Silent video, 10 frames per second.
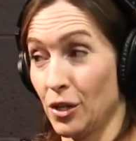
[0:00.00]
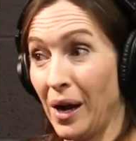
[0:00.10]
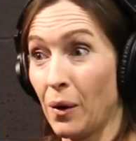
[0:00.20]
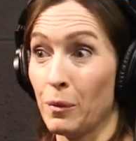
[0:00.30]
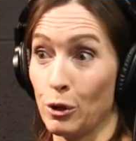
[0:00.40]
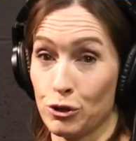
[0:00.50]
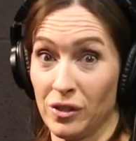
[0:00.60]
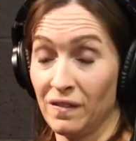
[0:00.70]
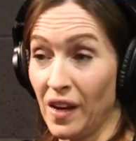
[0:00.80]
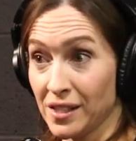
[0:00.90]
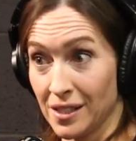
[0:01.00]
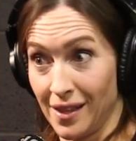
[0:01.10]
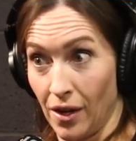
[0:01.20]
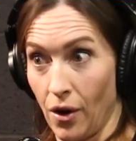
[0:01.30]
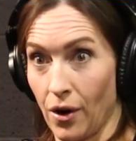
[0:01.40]
how emotionally invested
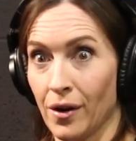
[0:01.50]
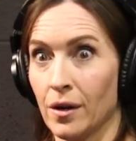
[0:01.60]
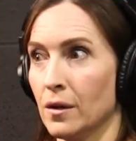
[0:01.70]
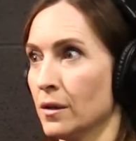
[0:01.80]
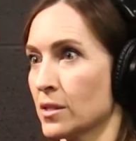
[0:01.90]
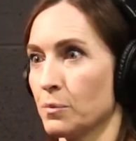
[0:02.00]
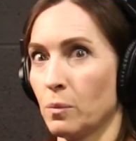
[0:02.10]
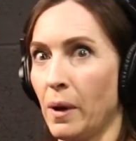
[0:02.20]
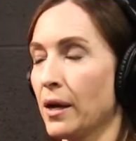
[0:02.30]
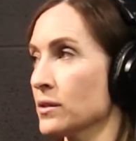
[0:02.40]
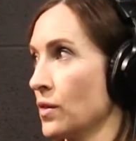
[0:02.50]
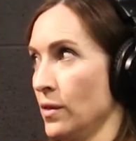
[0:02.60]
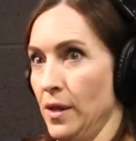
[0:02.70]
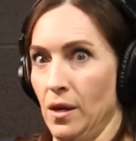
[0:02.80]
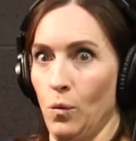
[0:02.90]
they are. Simone Biles,
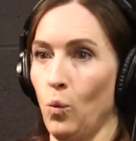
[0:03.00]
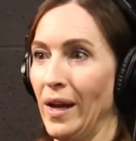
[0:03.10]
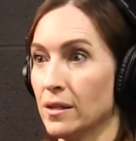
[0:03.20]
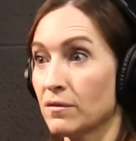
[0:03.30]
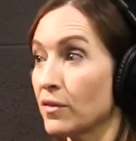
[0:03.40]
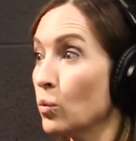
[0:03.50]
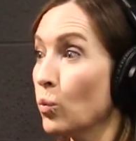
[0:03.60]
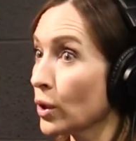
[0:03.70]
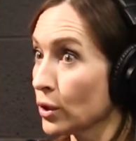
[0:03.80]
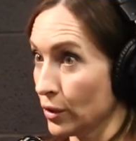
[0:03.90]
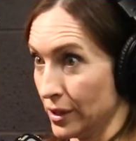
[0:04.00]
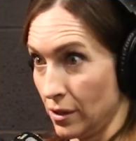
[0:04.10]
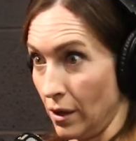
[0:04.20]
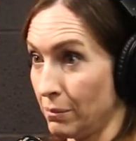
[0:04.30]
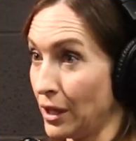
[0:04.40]
the weight of the world is
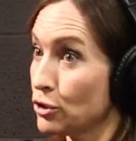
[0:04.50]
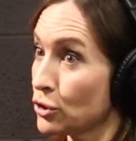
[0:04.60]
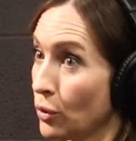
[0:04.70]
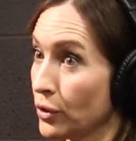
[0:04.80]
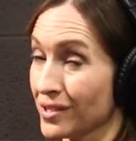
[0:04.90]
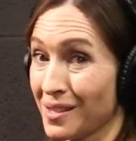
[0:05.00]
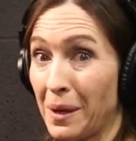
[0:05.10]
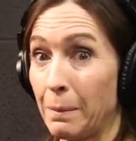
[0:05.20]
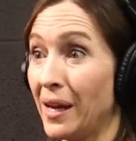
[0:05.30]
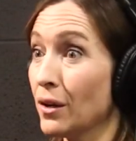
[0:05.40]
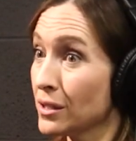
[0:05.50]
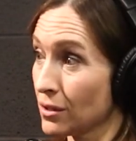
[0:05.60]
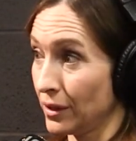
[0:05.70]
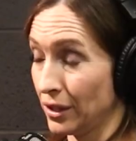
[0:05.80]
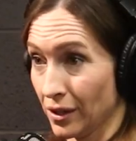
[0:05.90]
on my shoulders, and my parents
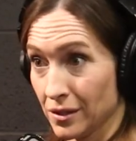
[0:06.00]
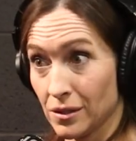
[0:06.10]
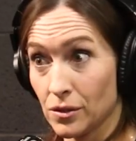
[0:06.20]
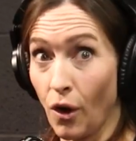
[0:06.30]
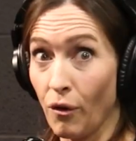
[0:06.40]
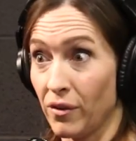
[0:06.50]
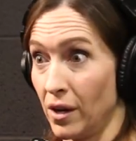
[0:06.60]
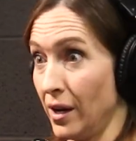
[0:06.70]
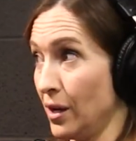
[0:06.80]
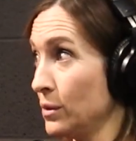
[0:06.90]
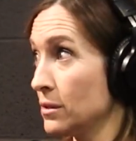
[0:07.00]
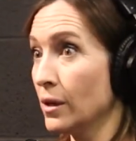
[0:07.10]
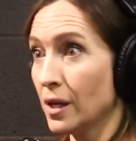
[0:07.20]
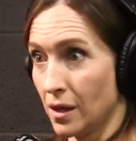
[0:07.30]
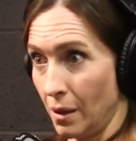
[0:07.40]
aren't here because it's COVID, and I always look
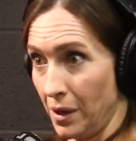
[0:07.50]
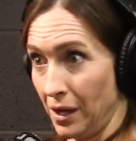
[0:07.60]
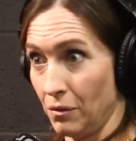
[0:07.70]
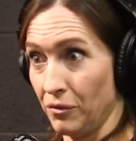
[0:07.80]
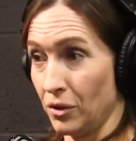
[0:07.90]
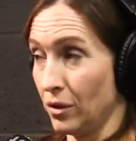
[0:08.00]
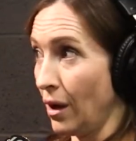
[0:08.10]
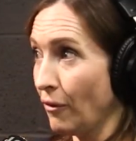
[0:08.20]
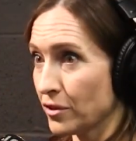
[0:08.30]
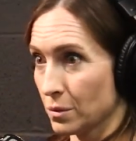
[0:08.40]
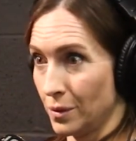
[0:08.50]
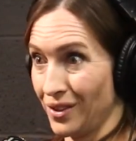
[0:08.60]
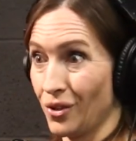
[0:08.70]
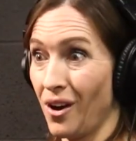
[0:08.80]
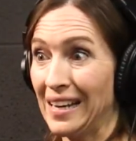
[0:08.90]
at them, and I don't feel comfortable when
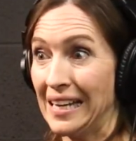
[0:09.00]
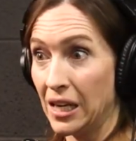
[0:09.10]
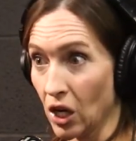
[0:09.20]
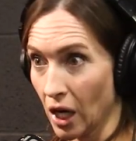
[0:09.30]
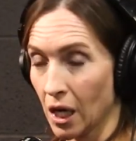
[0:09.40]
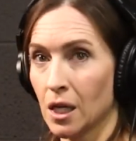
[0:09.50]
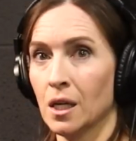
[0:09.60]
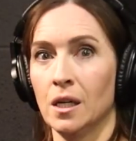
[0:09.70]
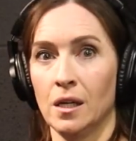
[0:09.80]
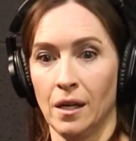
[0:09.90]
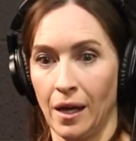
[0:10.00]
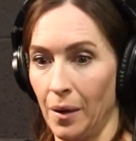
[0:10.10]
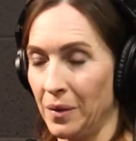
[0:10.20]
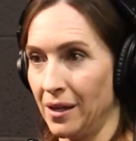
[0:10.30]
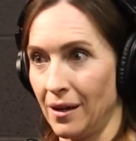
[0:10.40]
they're not here. I
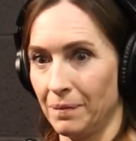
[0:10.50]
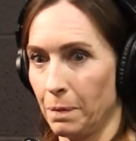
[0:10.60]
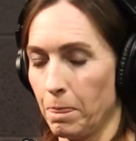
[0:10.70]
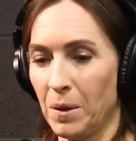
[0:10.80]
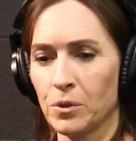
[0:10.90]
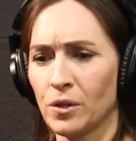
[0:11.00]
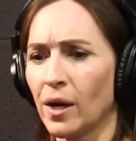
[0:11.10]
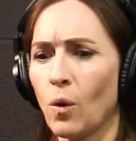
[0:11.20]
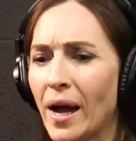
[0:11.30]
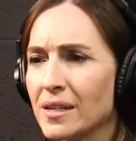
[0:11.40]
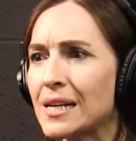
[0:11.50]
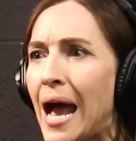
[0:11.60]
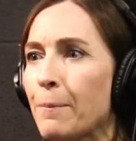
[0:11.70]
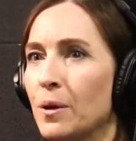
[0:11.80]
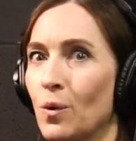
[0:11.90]
mean, people are like, why does it
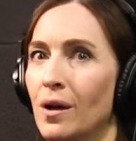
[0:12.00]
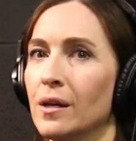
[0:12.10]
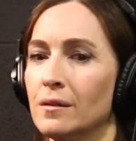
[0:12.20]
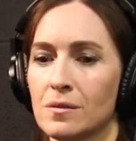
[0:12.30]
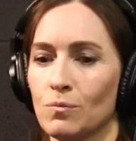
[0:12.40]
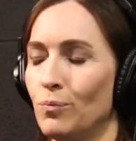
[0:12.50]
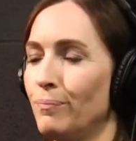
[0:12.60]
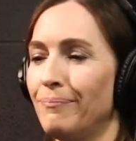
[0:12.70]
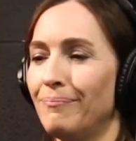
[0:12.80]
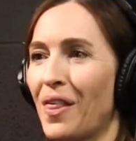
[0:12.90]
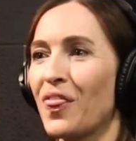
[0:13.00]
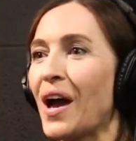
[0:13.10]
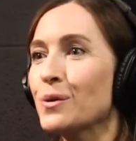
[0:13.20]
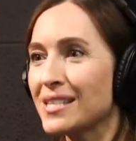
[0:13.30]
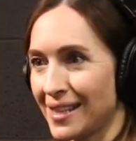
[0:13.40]
happen? Well, it's
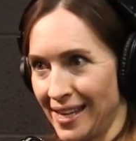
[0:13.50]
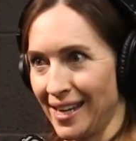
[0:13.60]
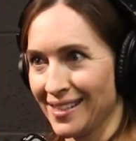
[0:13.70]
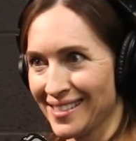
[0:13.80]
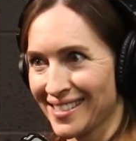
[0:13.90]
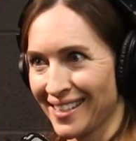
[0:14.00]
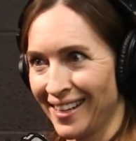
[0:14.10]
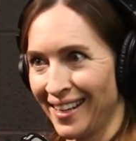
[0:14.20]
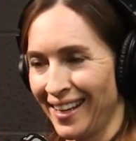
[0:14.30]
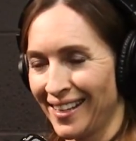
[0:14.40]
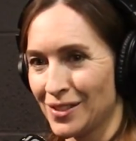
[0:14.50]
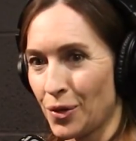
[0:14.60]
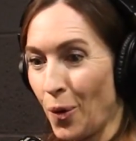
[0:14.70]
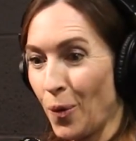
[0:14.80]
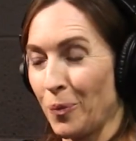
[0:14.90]
1,000 things,
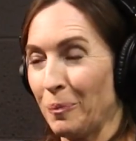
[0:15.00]
so